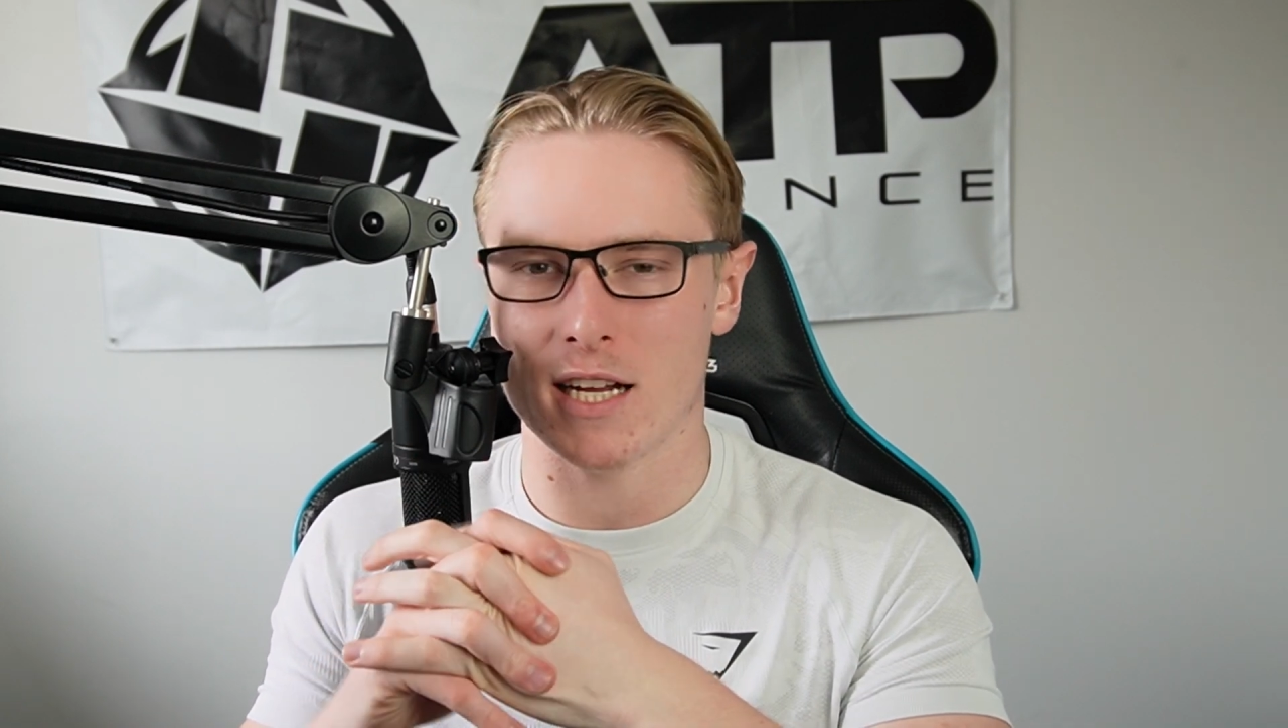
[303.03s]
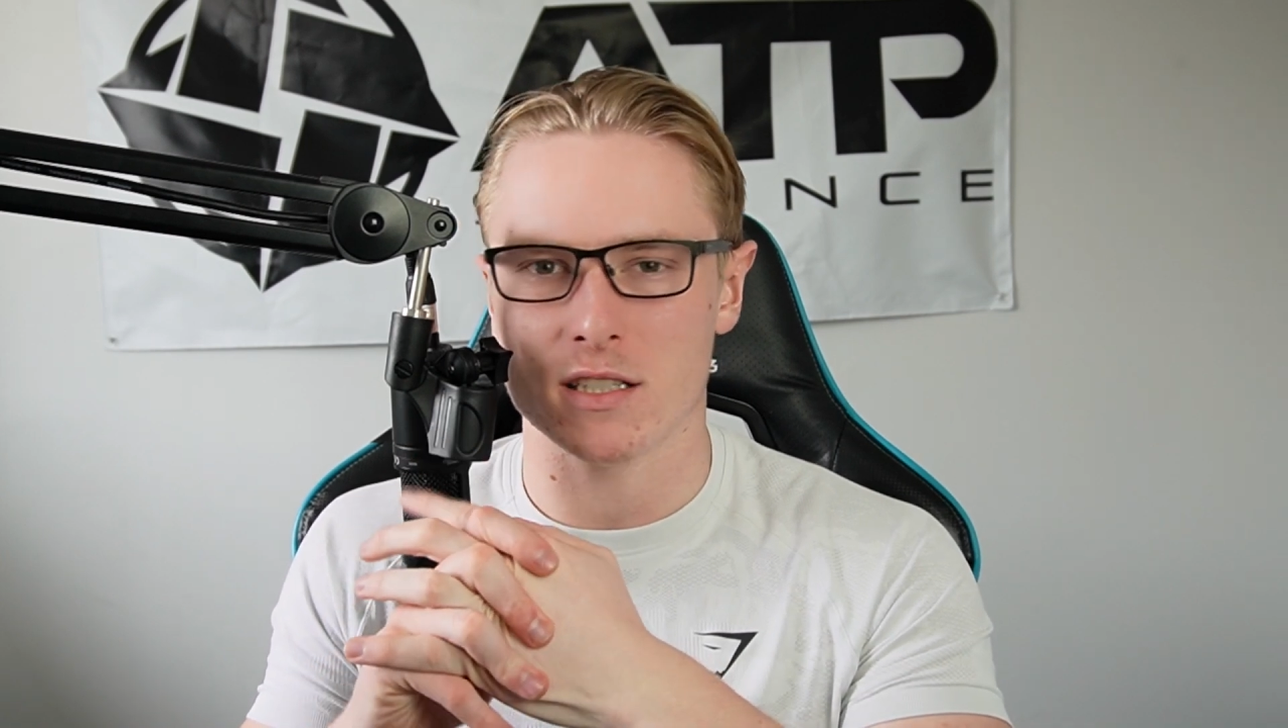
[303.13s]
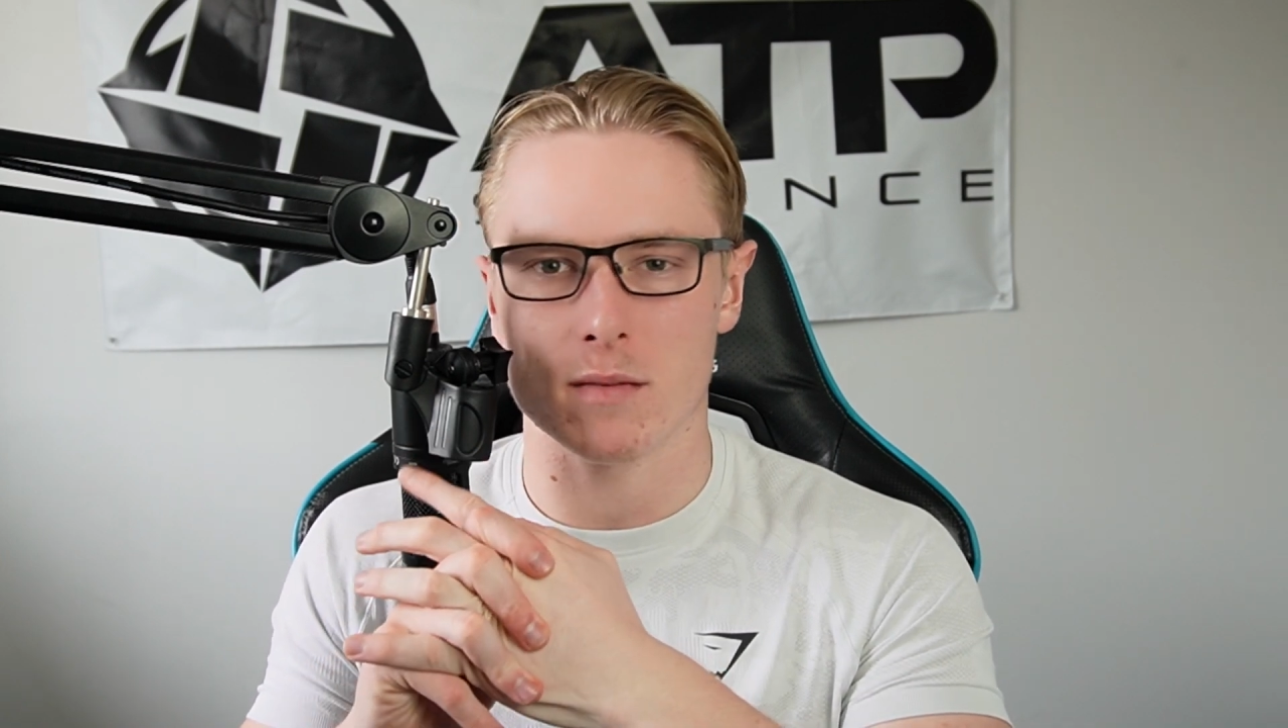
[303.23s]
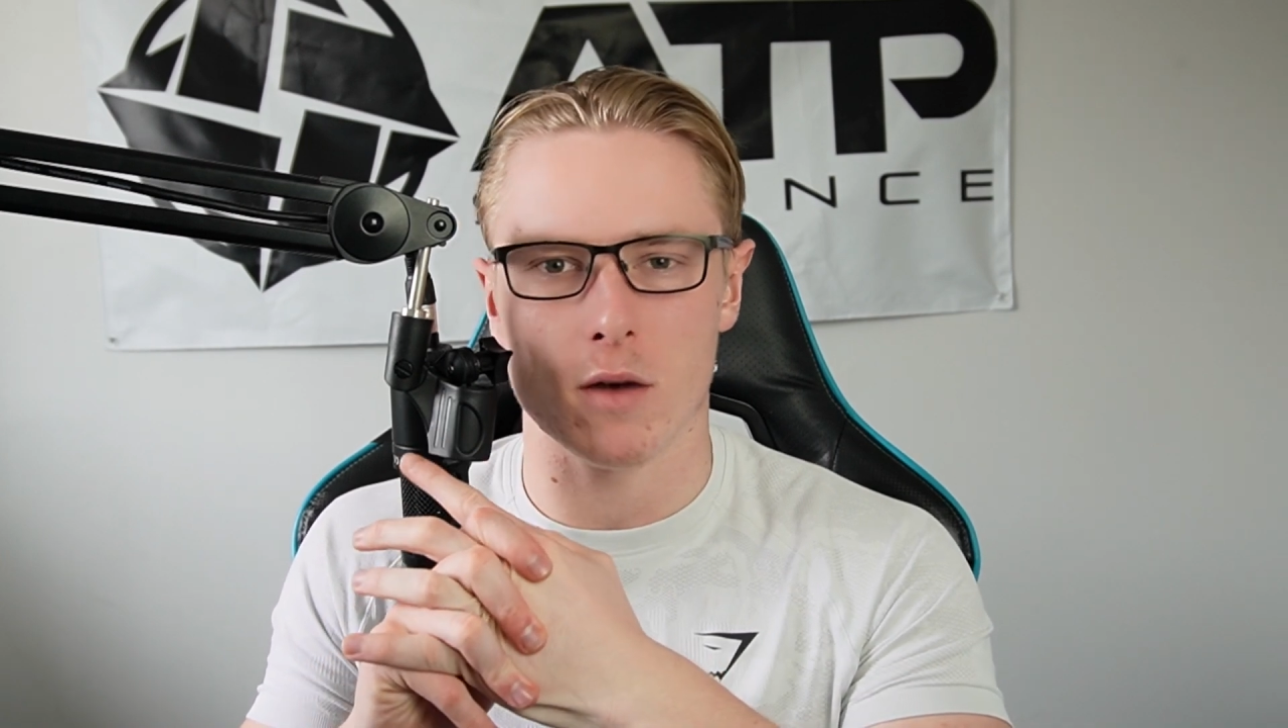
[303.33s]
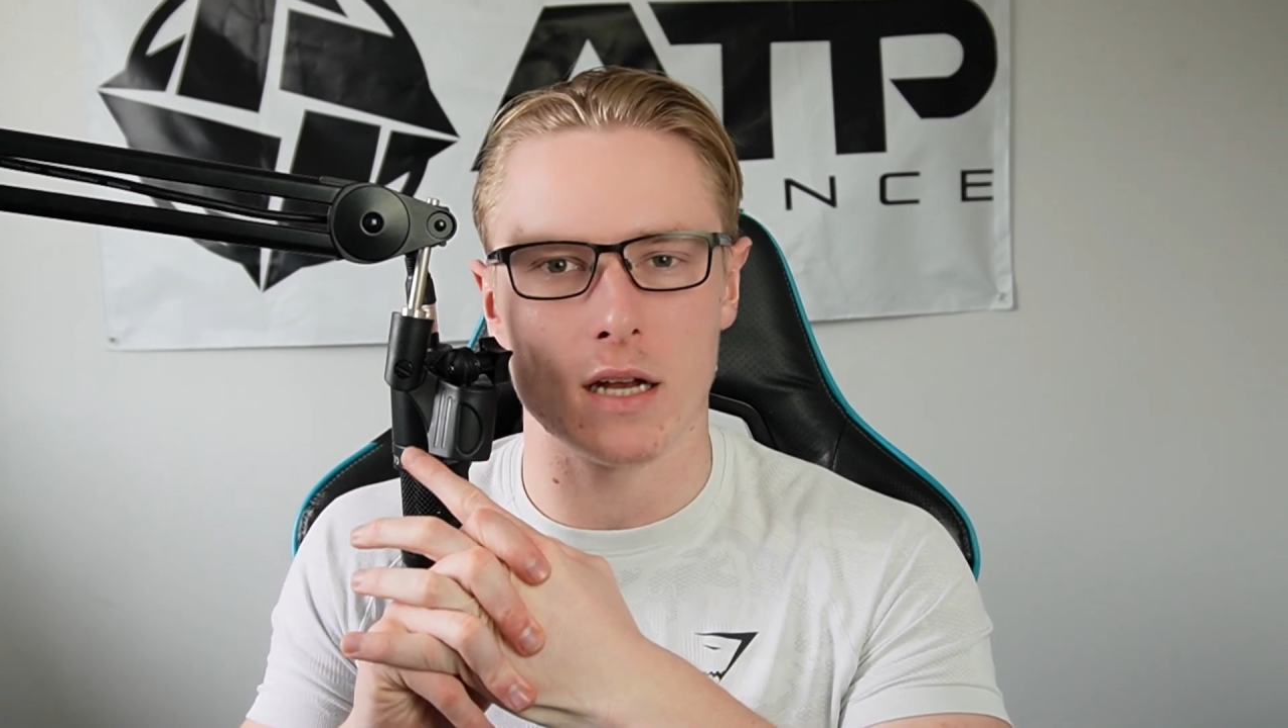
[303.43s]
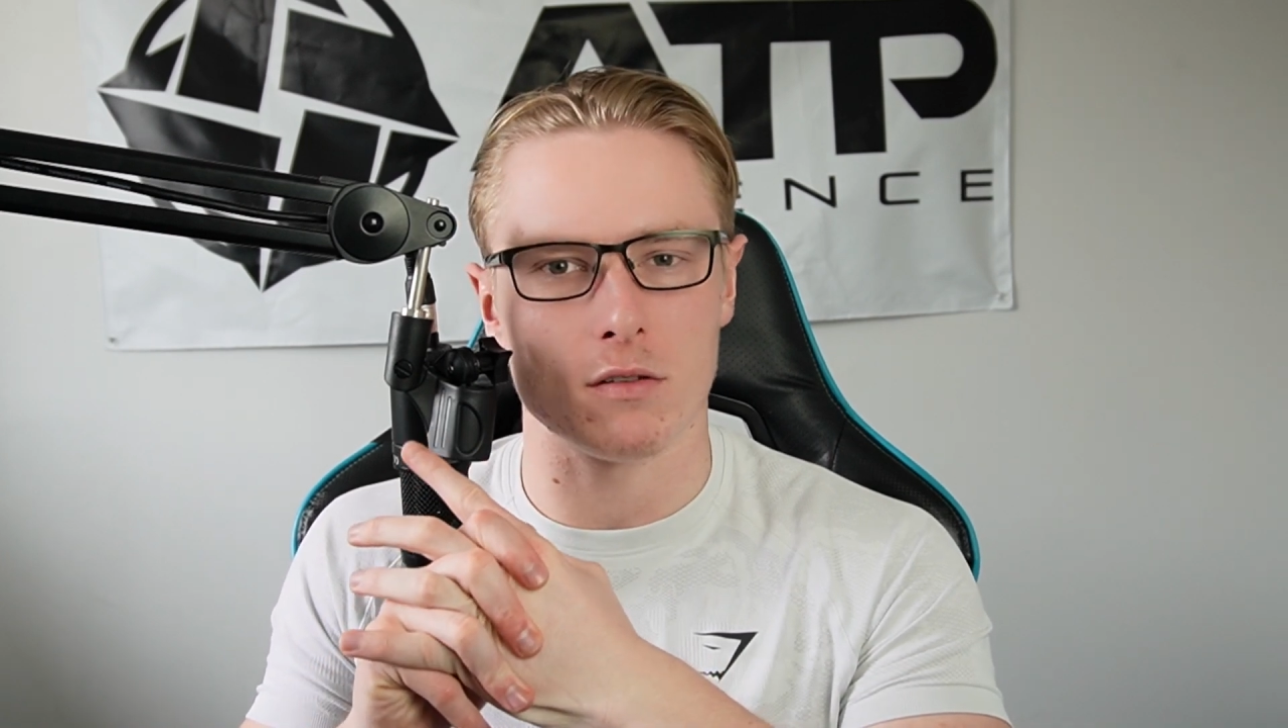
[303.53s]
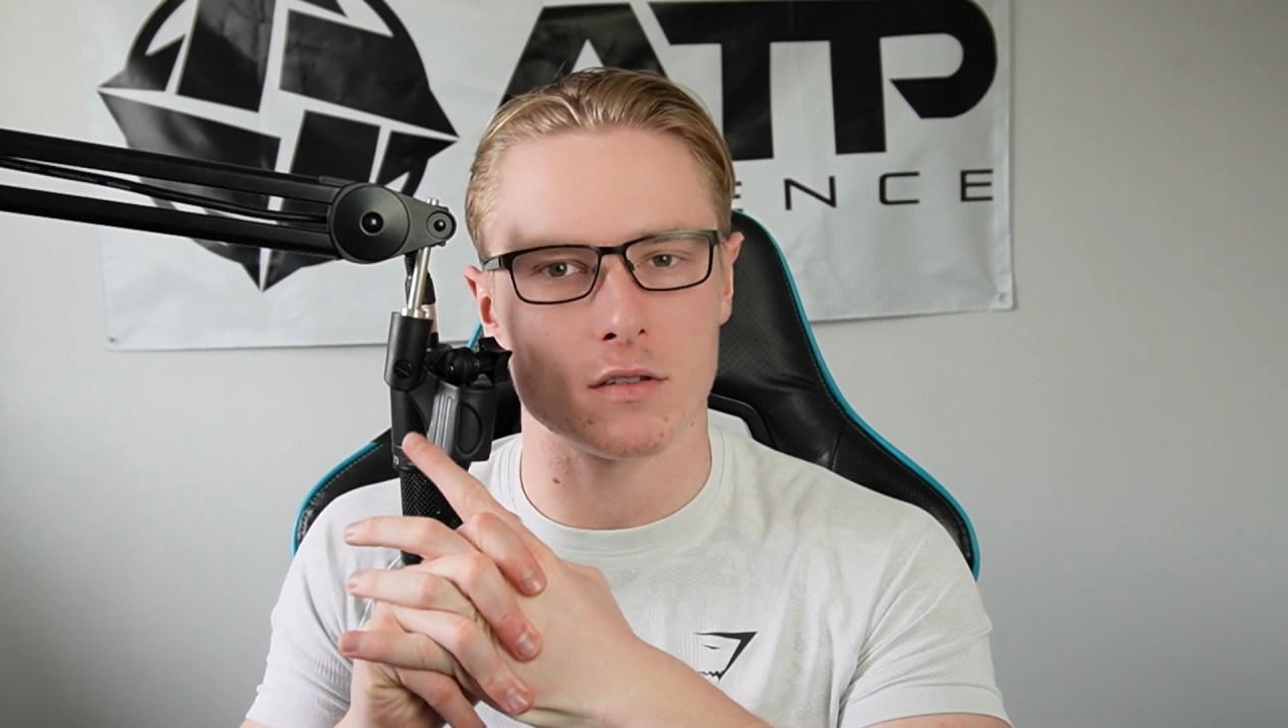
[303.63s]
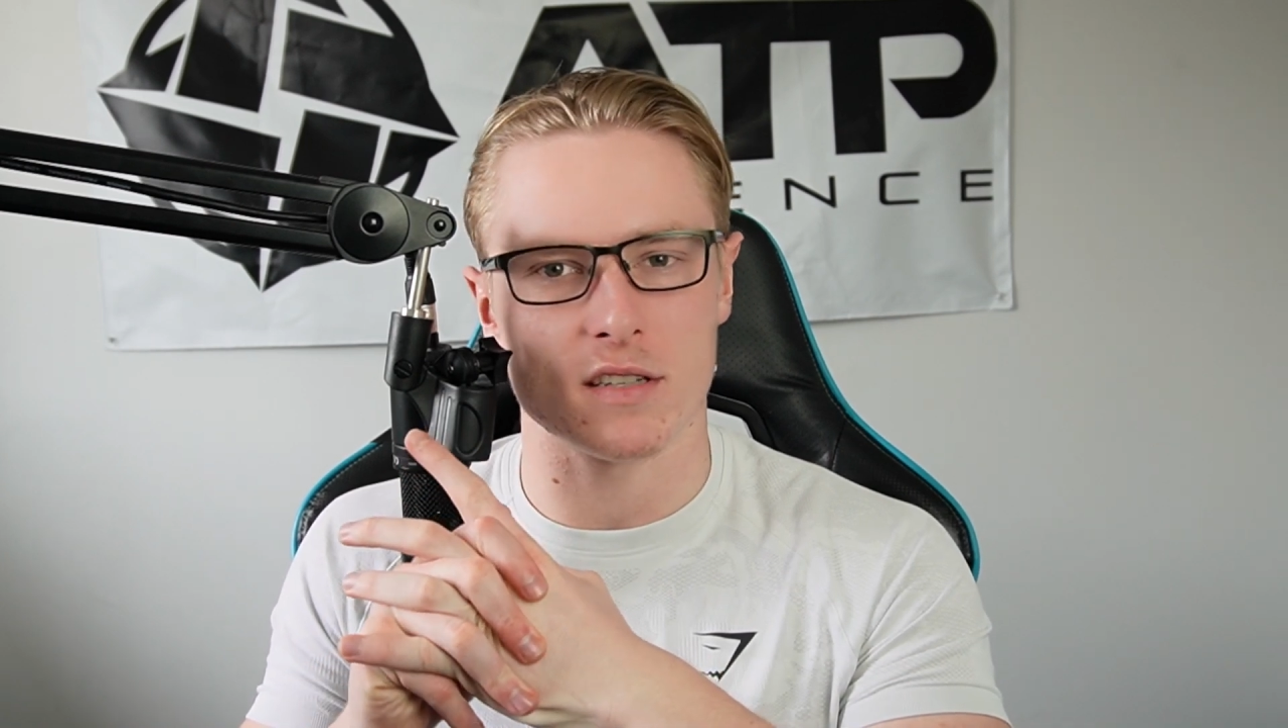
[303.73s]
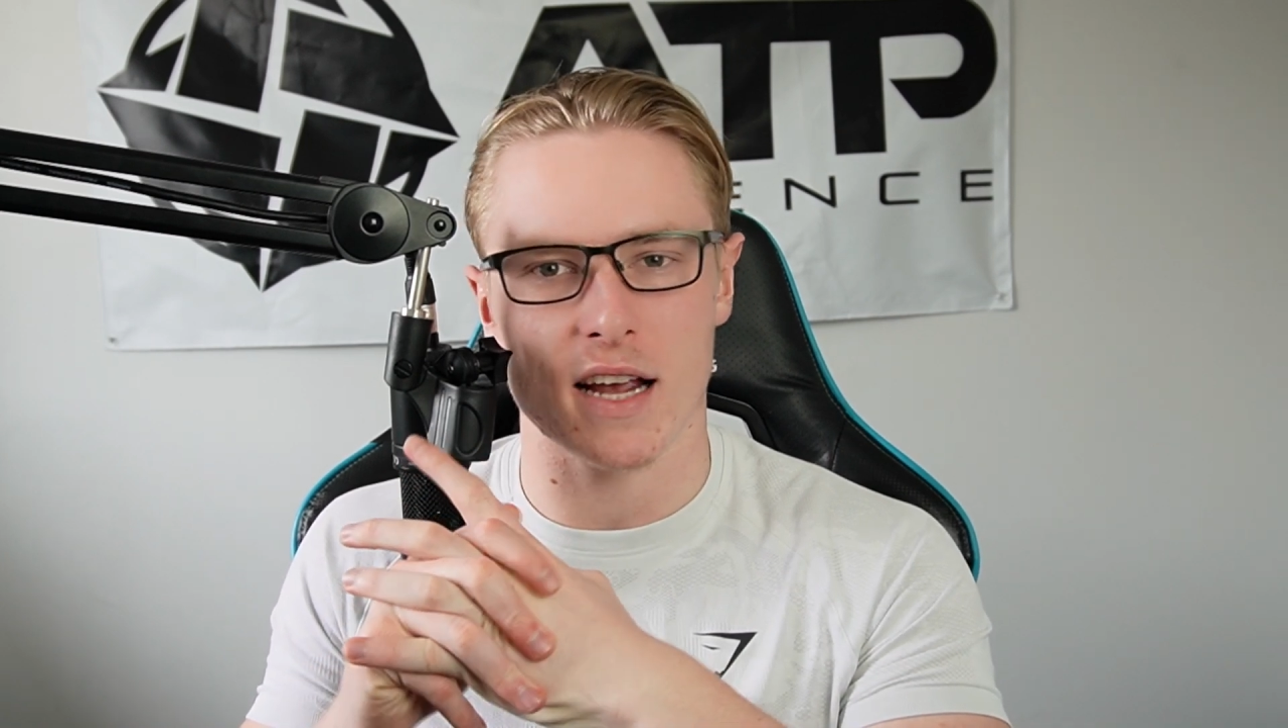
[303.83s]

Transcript: testimonials